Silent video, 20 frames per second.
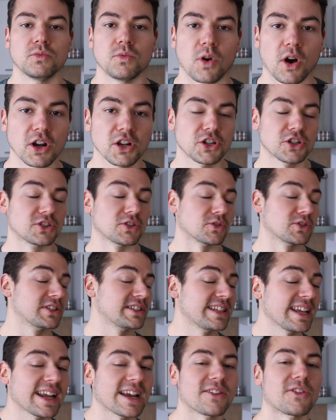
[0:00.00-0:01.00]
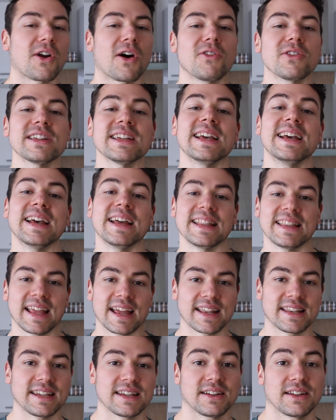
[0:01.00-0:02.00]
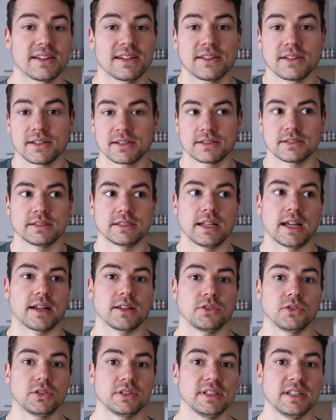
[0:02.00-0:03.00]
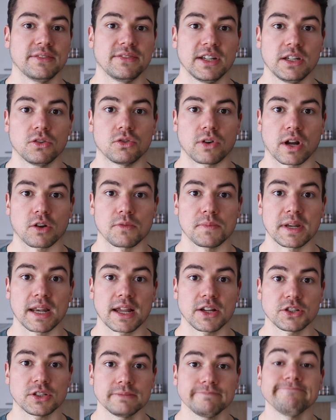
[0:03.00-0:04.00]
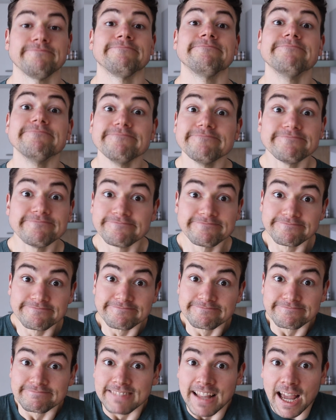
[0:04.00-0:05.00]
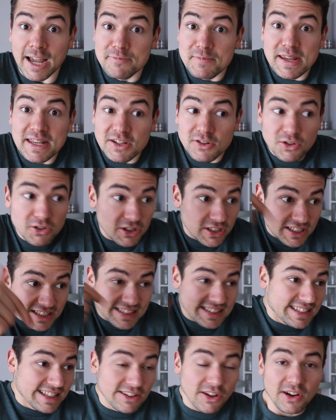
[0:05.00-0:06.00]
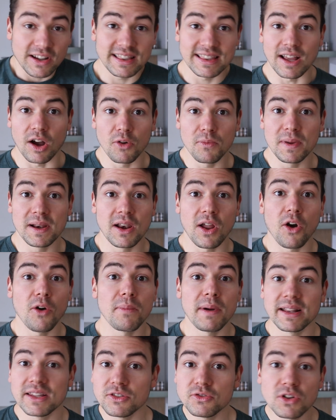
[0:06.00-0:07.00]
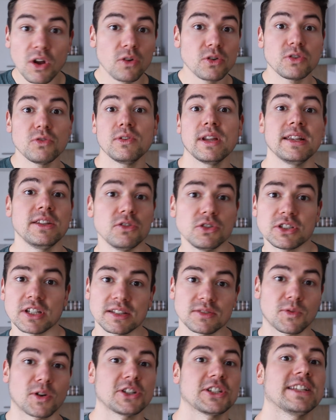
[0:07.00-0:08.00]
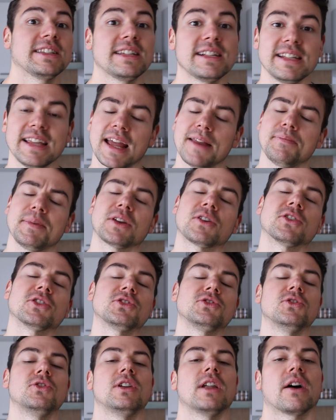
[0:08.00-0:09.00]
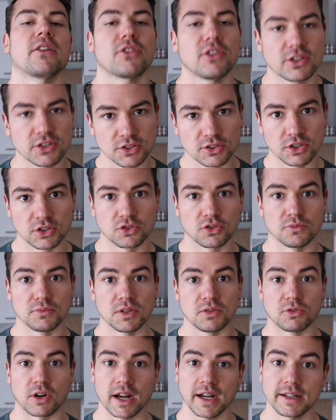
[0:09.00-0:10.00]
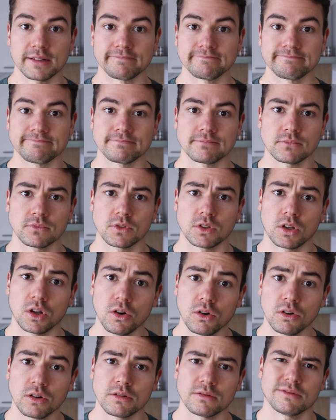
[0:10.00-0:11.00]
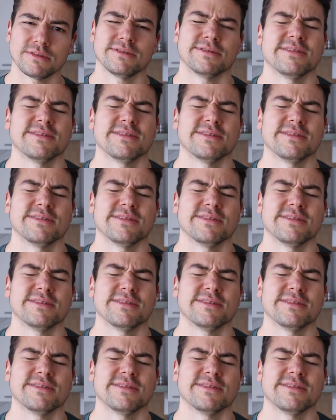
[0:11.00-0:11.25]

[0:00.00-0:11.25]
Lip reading: watch, so stick around that, yeah, you see the video recommendation. I mean, you could just look it down below, but you don't do that, you just watch until the end because you love listening to me, right? No?